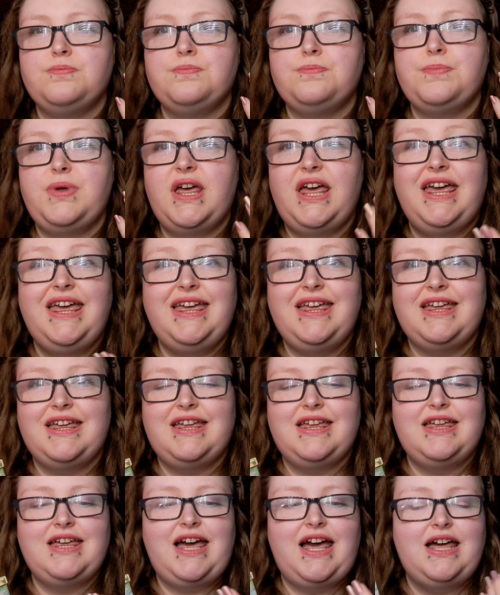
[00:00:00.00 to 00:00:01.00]

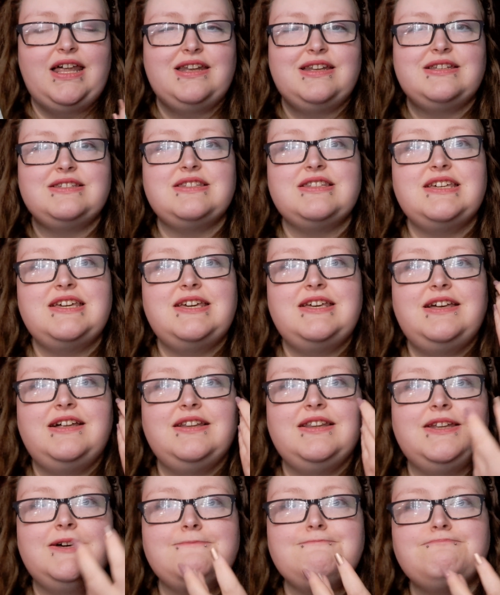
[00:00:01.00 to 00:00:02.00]
pink. And the
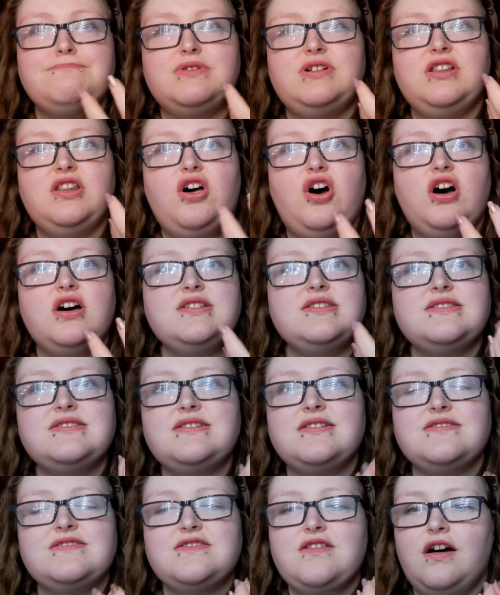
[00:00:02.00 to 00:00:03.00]
lip gloss
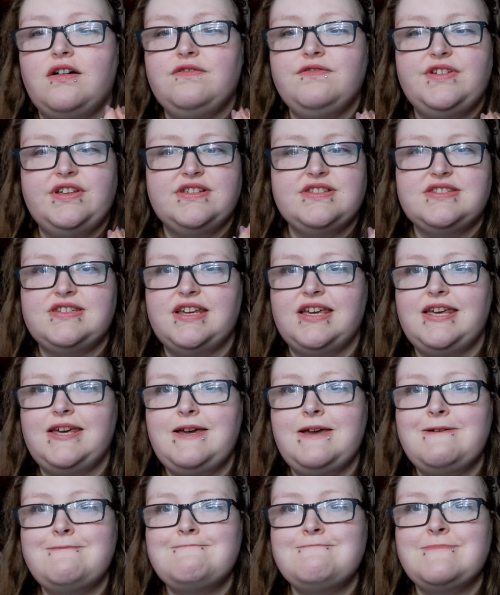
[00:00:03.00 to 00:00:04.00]
does not feel
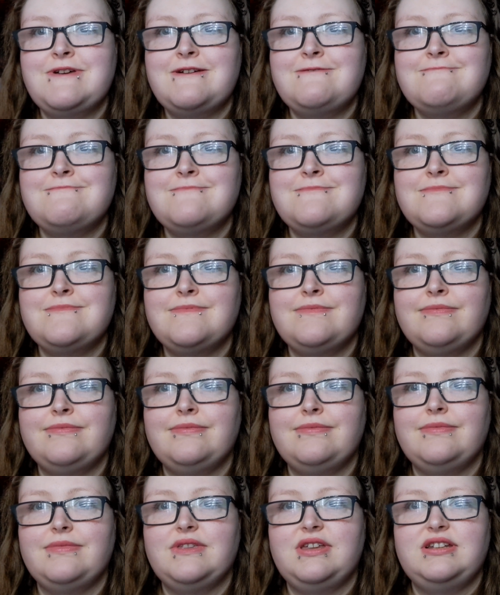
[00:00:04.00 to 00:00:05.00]
sticky.
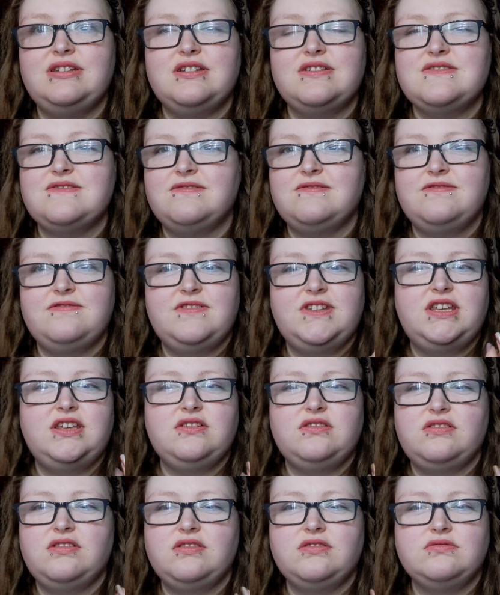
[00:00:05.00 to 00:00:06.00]
It doesn't
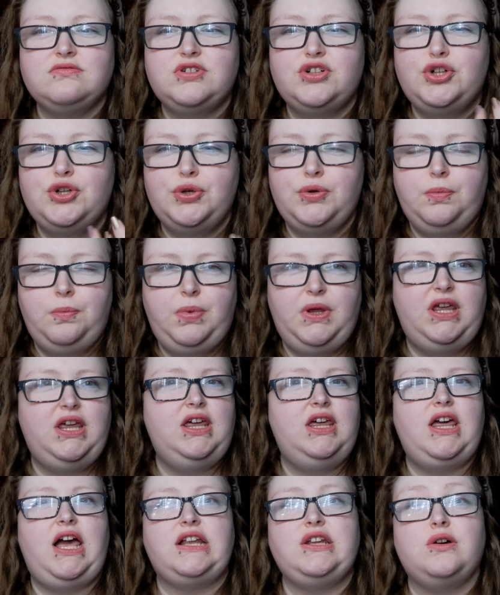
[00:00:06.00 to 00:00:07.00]
feel
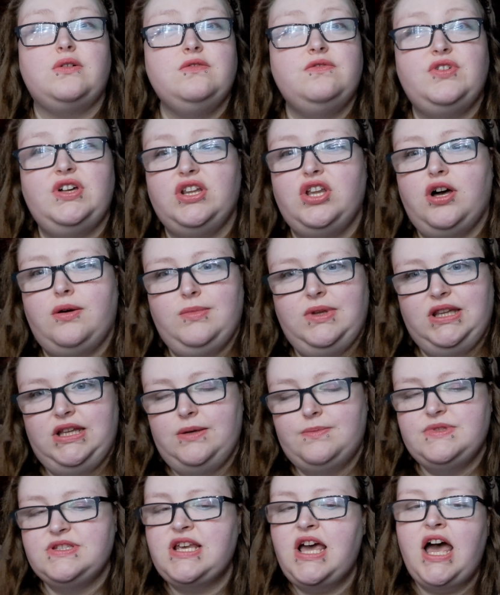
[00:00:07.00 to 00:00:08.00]
goopy. I don't feel it on my
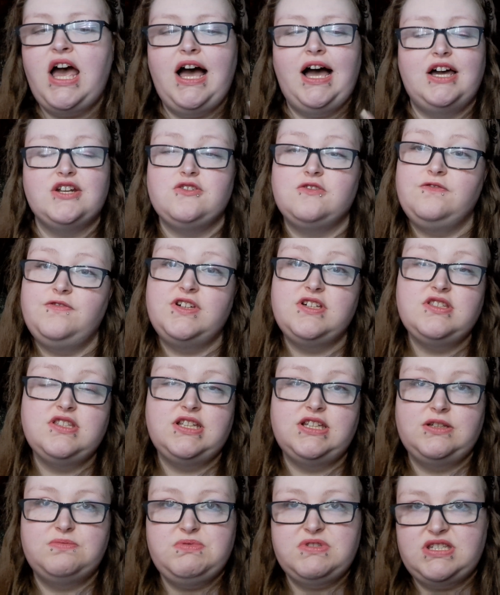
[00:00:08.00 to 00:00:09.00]
lips. I don't feel the
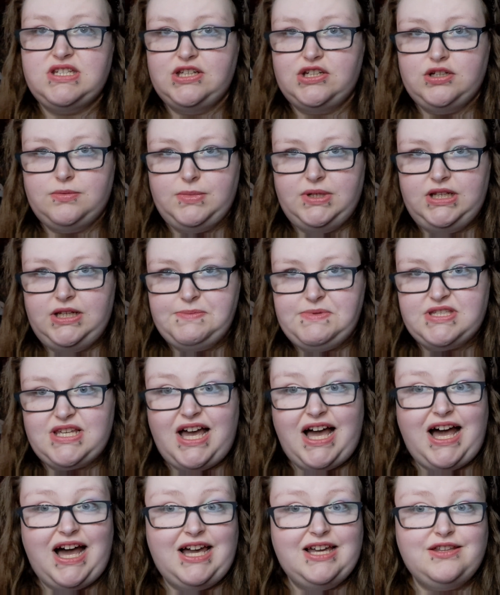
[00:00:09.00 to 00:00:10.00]
lip stain on my lips
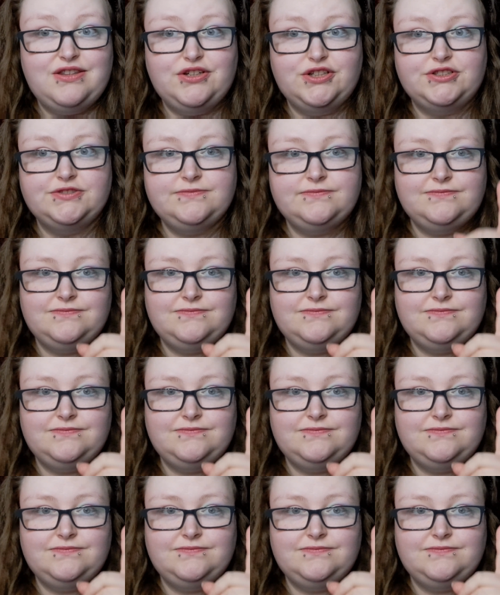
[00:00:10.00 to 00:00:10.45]
either,